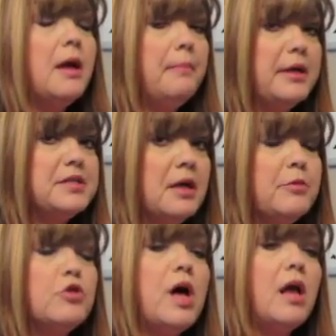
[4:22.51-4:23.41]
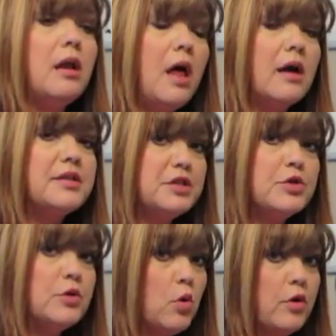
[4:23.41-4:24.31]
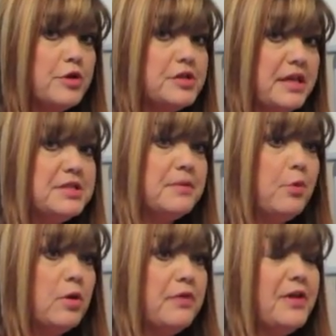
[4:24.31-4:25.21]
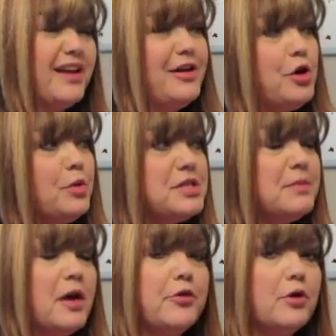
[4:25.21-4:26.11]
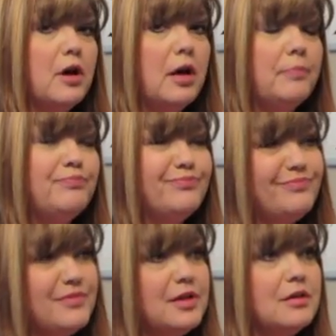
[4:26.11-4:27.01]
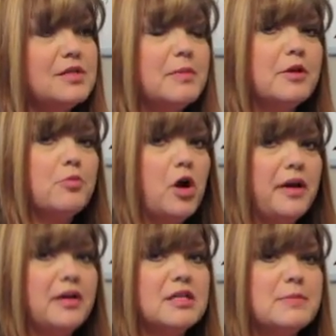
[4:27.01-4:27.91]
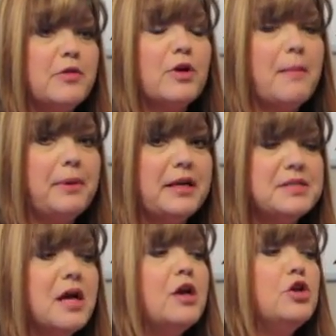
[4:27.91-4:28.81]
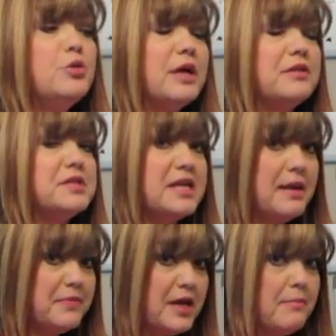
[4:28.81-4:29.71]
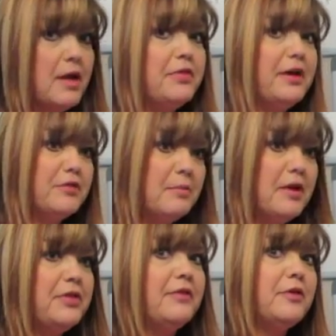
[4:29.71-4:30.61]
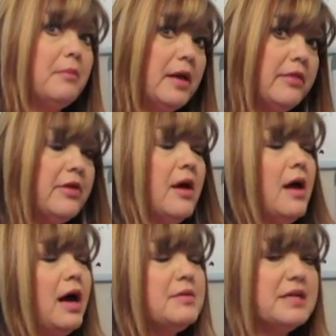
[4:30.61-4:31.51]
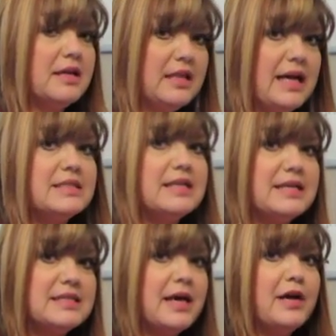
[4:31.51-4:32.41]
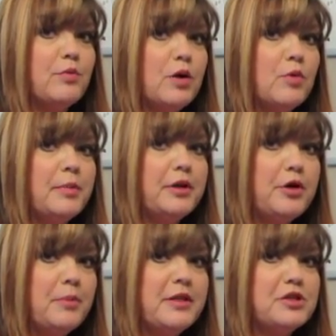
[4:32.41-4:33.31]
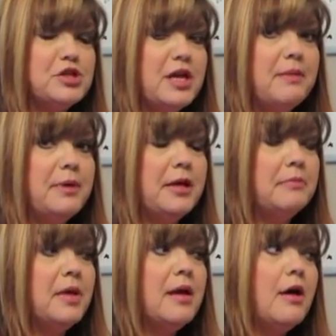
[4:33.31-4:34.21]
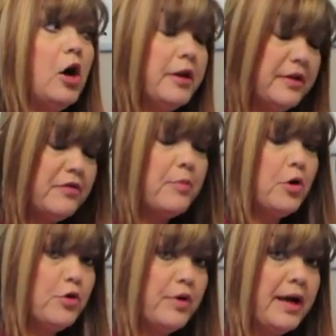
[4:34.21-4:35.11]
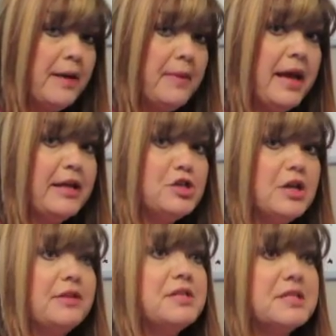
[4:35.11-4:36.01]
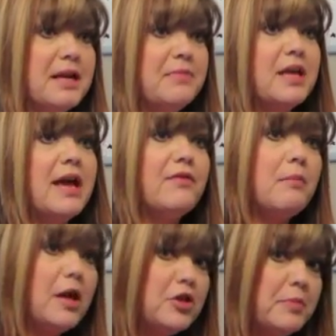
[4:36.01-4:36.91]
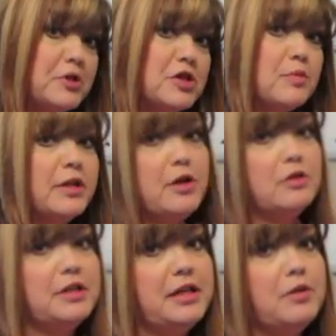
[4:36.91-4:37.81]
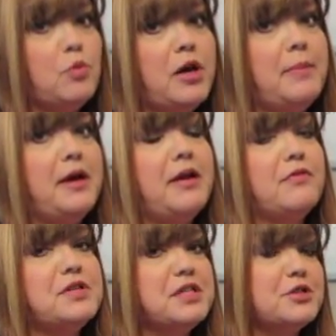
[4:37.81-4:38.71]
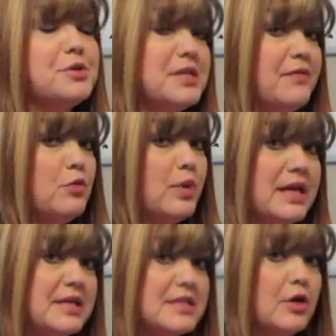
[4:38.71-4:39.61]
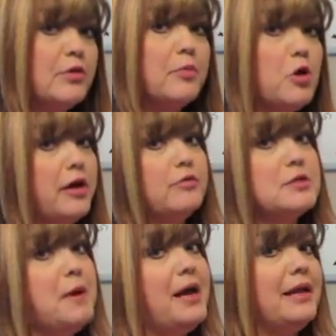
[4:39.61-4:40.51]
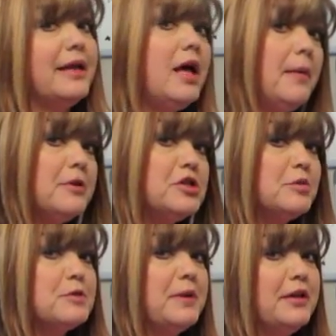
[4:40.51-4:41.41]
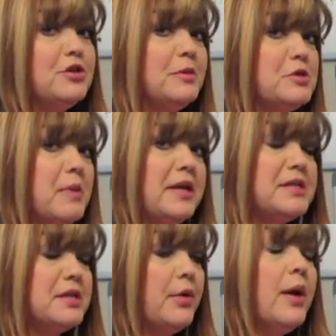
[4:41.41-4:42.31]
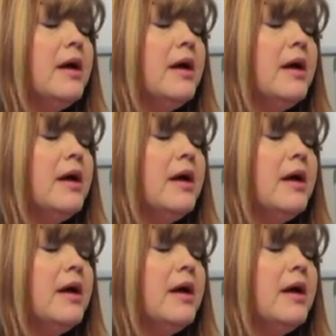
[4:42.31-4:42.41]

But you're not locked into an order, so that's the important thing. I know with some other some other products, some other companies, you get the same thing month after month after month. I was at a class last night where a woman told me that she had been on a different program and she got the same thing every month, but she really only needed one about every 6 or 7 weeks, so the product was piling up and she was spending too much money. So